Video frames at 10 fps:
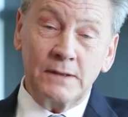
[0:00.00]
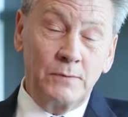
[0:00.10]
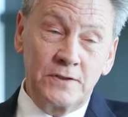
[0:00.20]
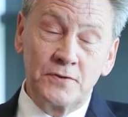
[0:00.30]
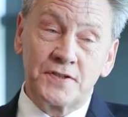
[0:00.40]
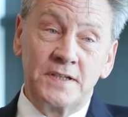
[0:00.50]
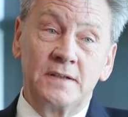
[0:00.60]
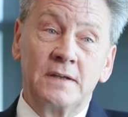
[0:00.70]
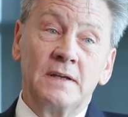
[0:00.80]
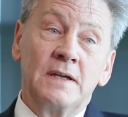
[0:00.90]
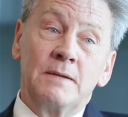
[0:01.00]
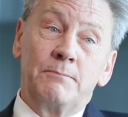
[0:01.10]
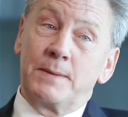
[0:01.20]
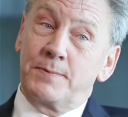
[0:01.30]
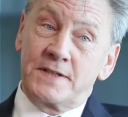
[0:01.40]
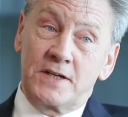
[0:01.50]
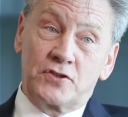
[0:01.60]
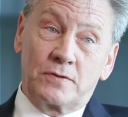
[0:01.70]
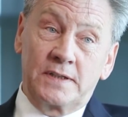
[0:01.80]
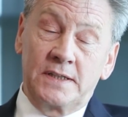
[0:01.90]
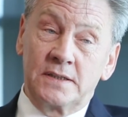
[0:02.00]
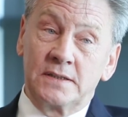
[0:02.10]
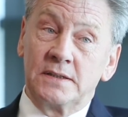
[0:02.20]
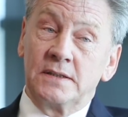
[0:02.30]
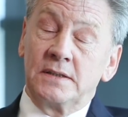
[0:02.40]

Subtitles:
we do see big potential here.